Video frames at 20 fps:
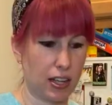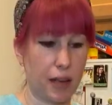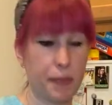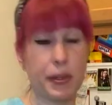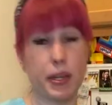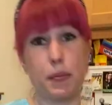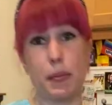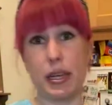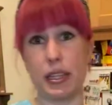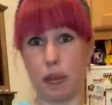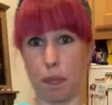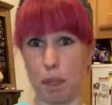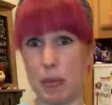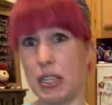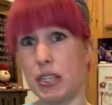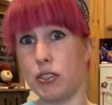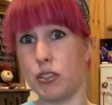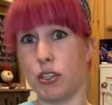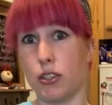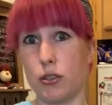I'm going to make the
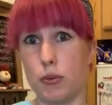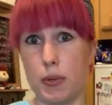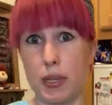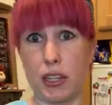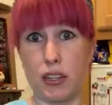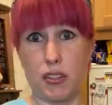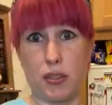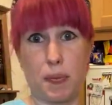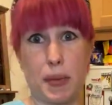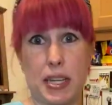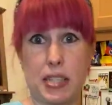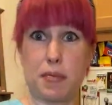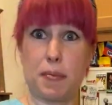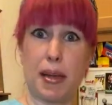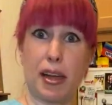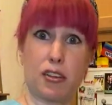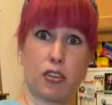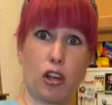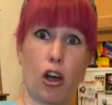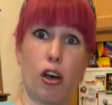pistou because it makes
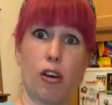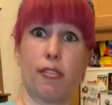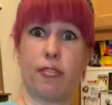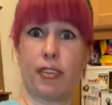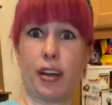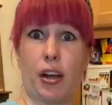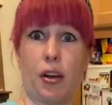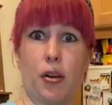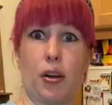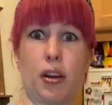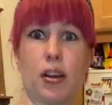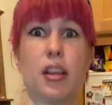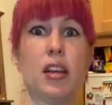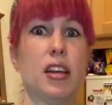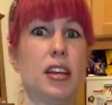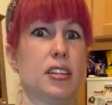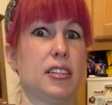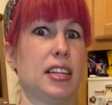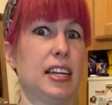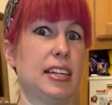mashed cauliflower
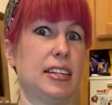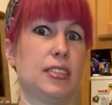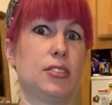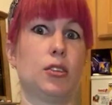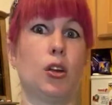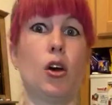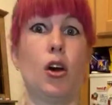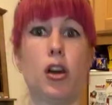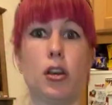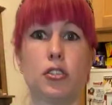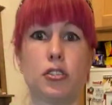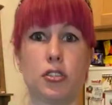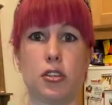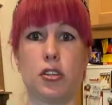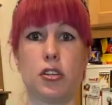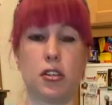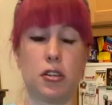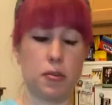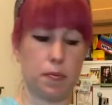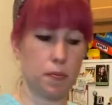taste
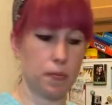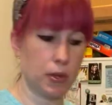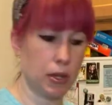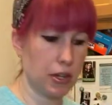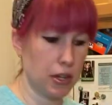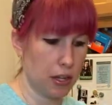awesome.